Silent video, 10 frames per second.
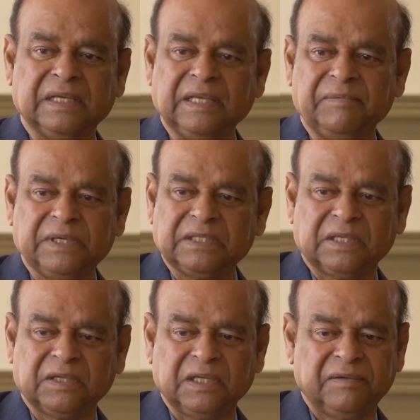If it is a
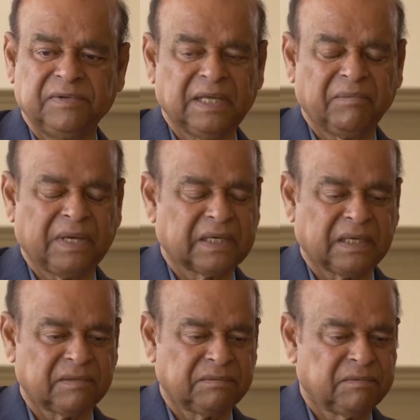trivial
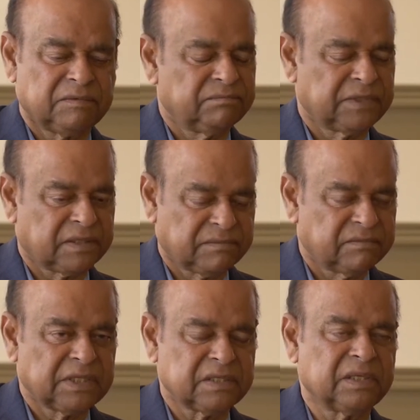matter,
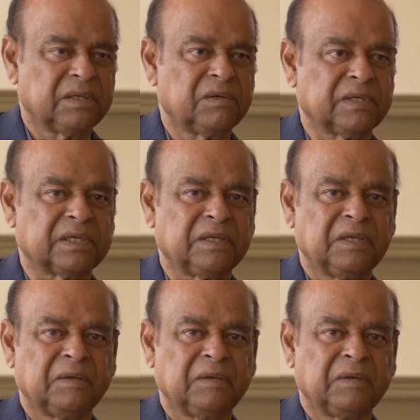just ignore it.